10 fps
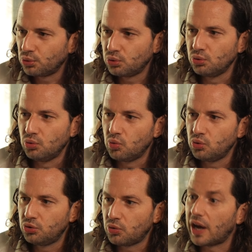
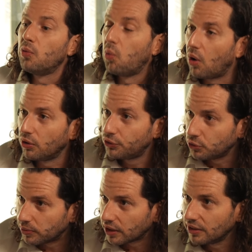Who do I want
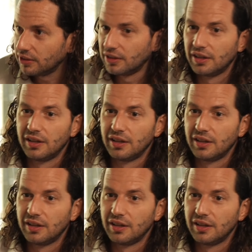to be?